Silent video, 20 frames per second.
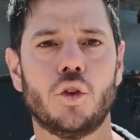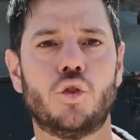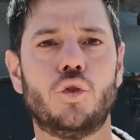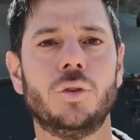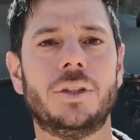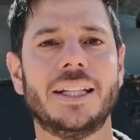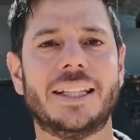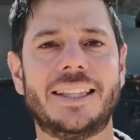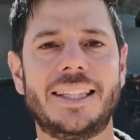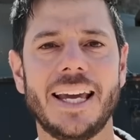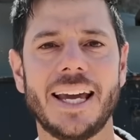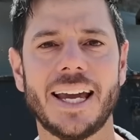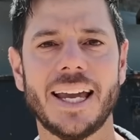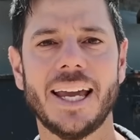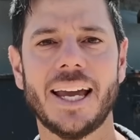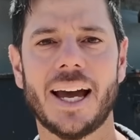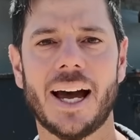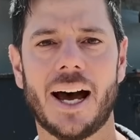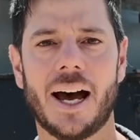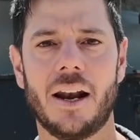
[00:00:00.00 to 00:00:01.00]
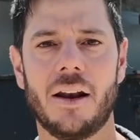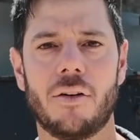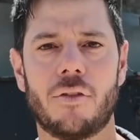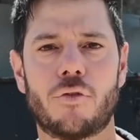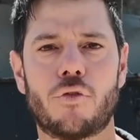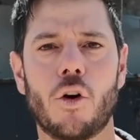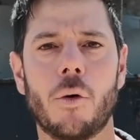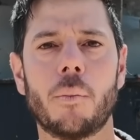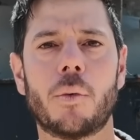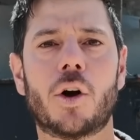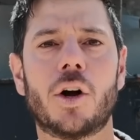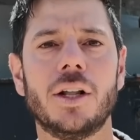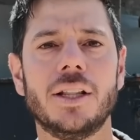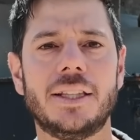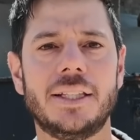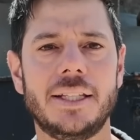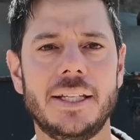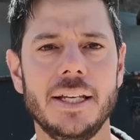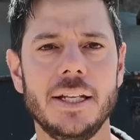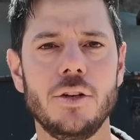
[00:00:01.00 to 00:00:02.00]
to deter Iran from
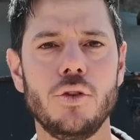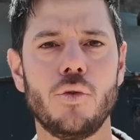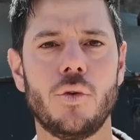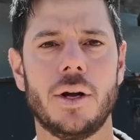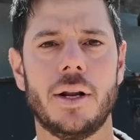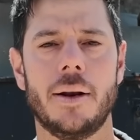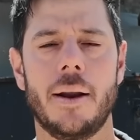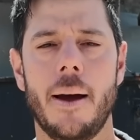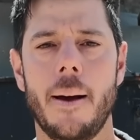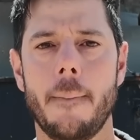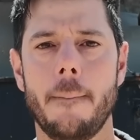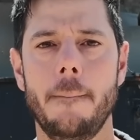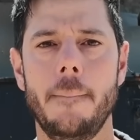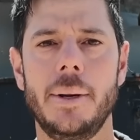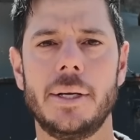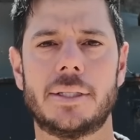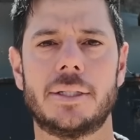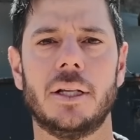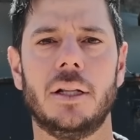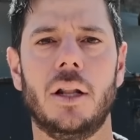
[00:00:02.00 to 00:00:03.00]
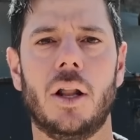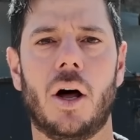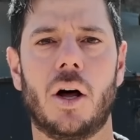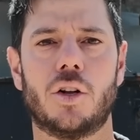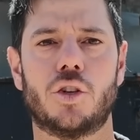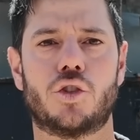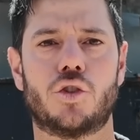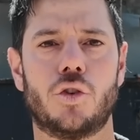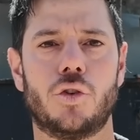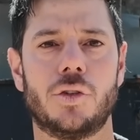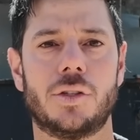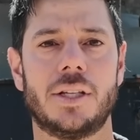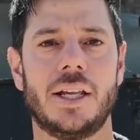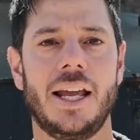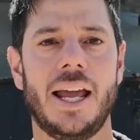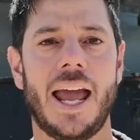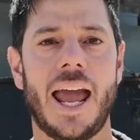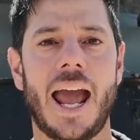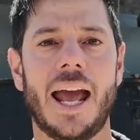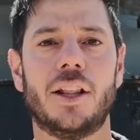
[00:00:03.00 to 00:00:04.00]
continuing missile launchers
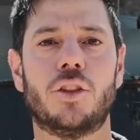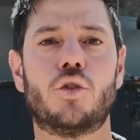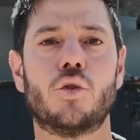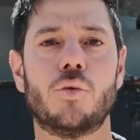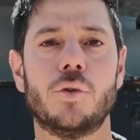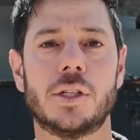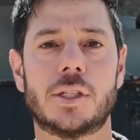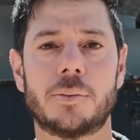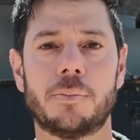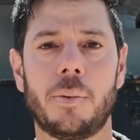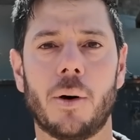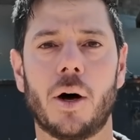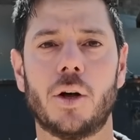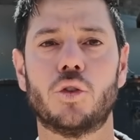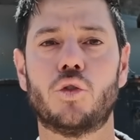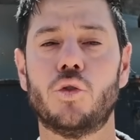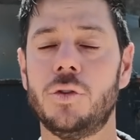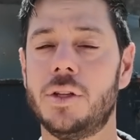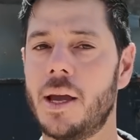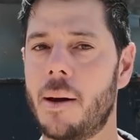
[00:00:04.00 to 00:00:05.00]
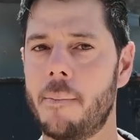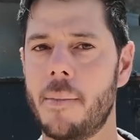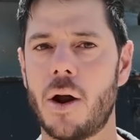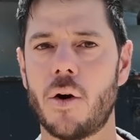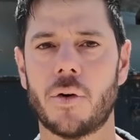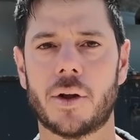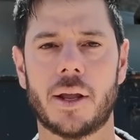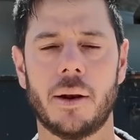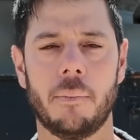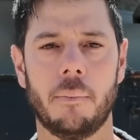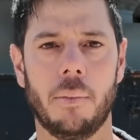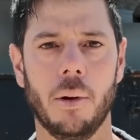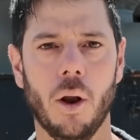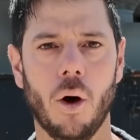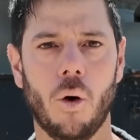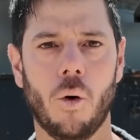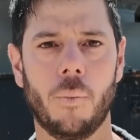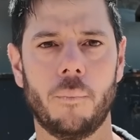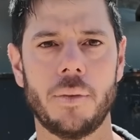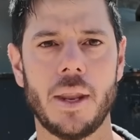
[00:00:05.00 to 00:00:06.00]
and to respond to the American
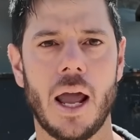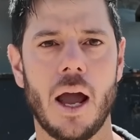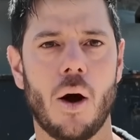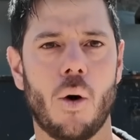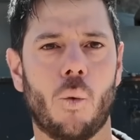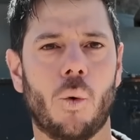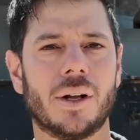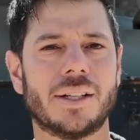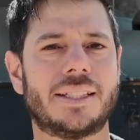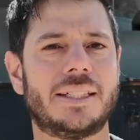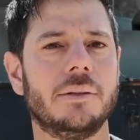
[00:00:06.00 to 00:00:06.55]
blow, while